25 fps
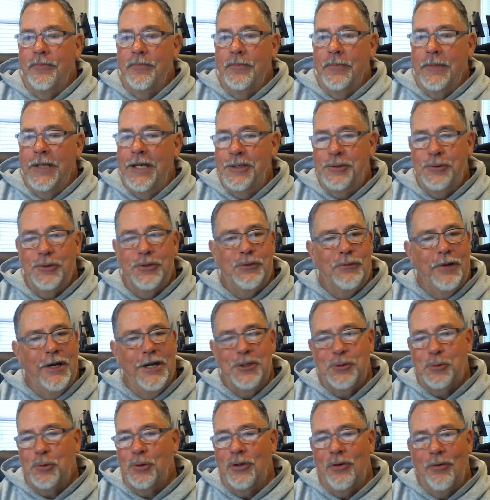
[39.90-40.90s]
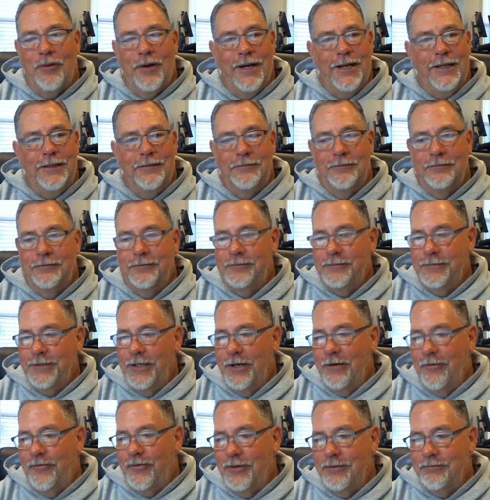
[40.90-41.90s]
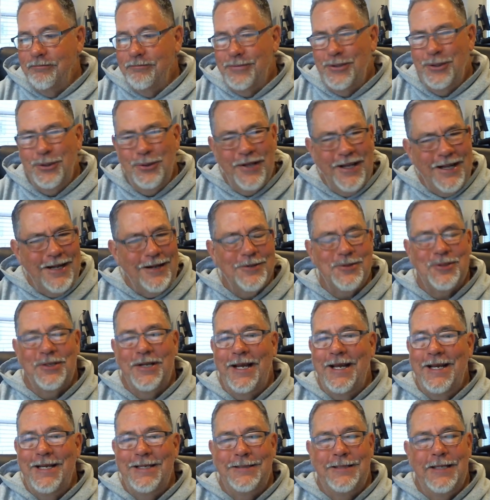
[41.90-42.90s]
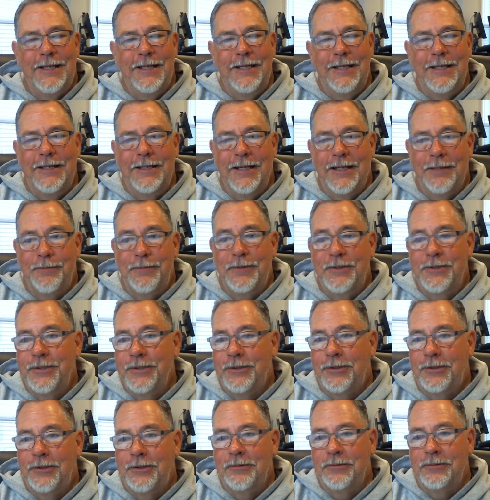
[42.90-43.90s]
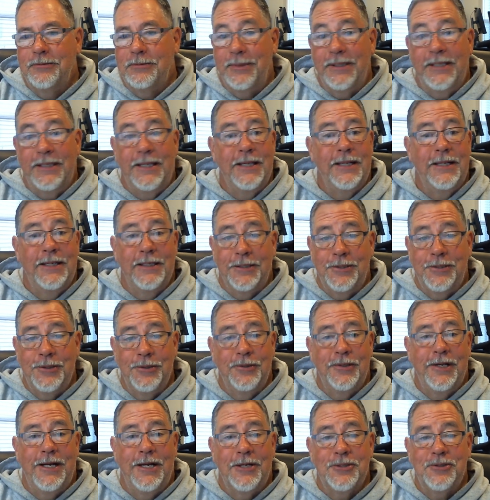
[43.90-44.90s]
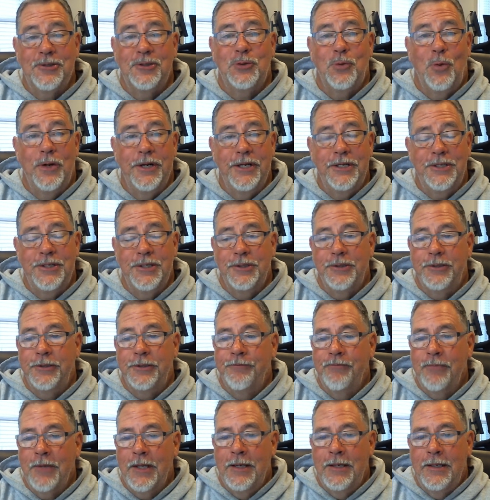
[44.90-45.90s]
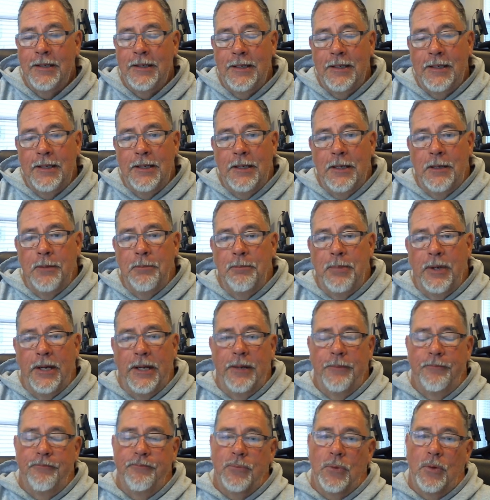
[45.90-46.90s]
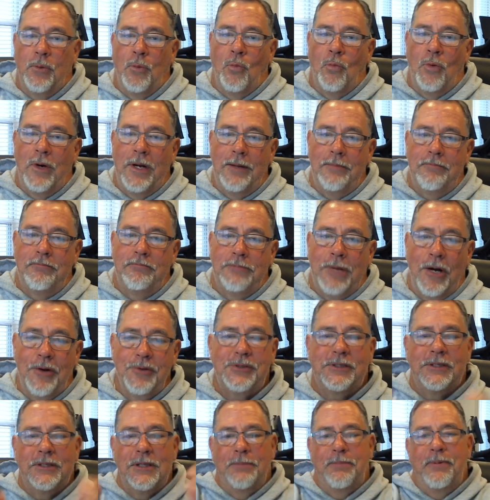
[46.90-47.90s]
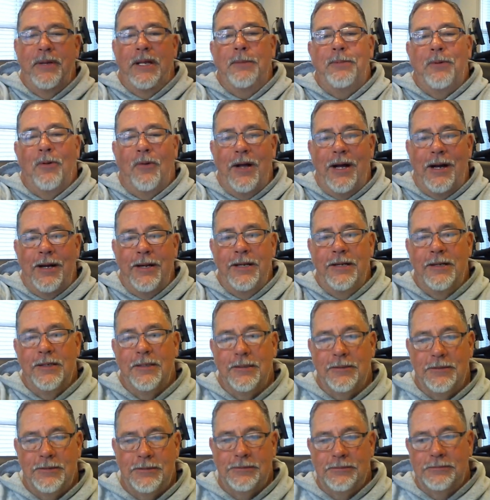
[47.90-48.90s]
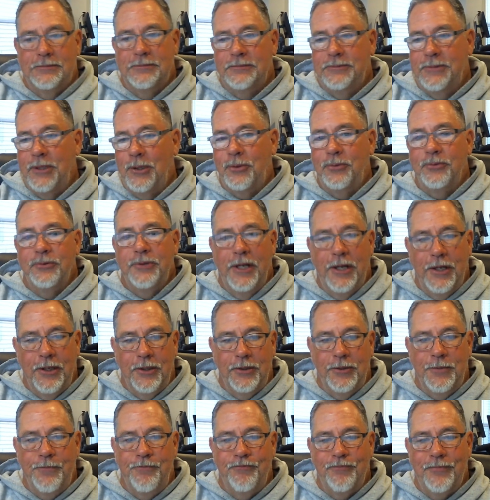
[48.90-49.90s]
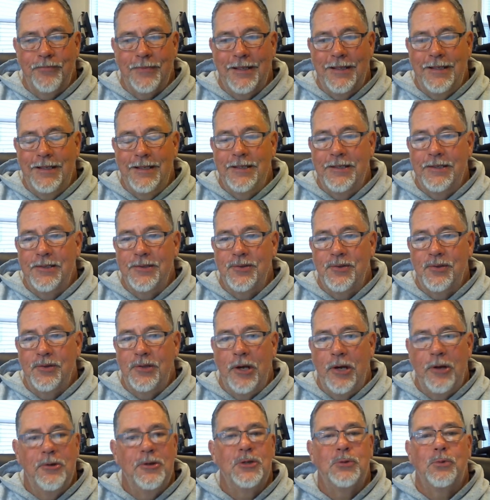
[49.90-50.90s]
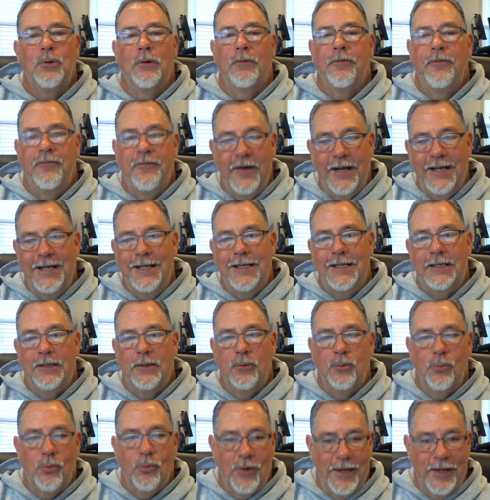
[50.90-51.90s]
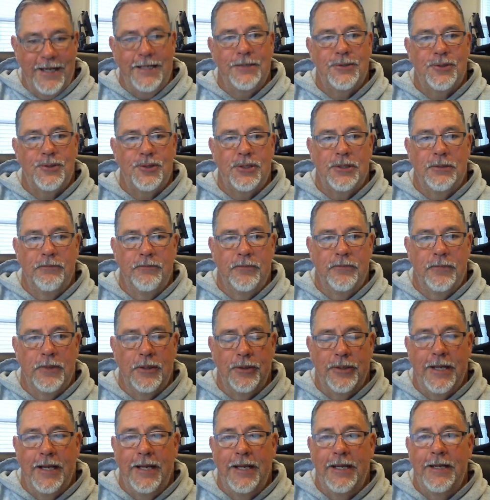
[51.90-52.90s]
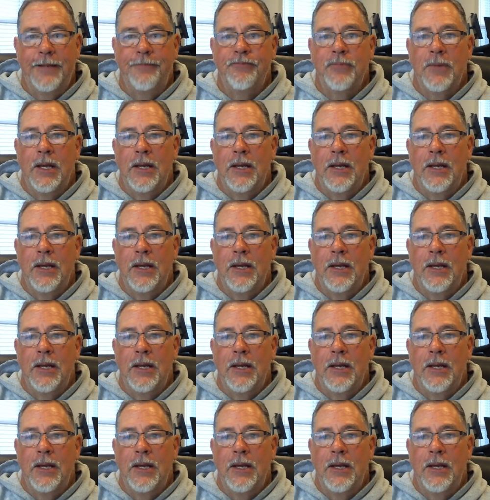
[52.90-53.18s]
Interest rates were great, from 2018 up until the beginning of 2022. But what most of the people out here don't know is those were fake rates, okay?